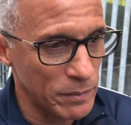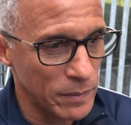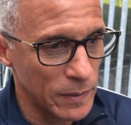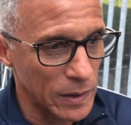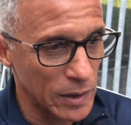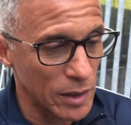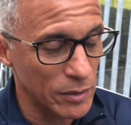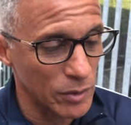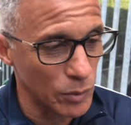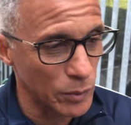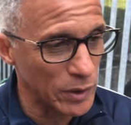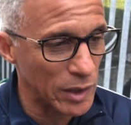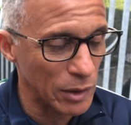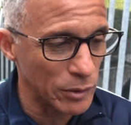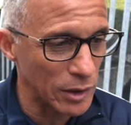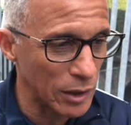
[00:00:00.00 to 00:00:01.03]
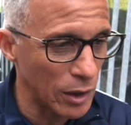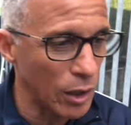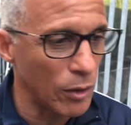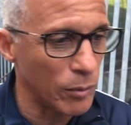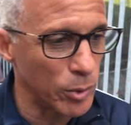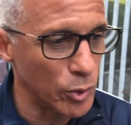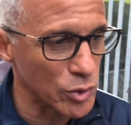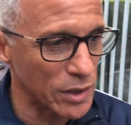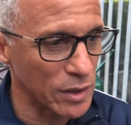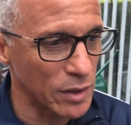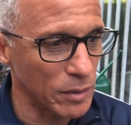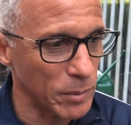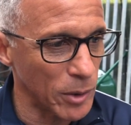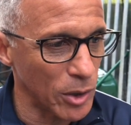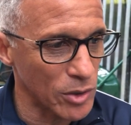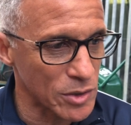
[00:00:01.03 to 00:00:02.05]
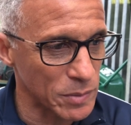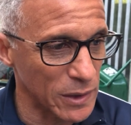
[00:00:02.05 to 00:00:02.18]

I thought we dealt with a lot of balls into the box.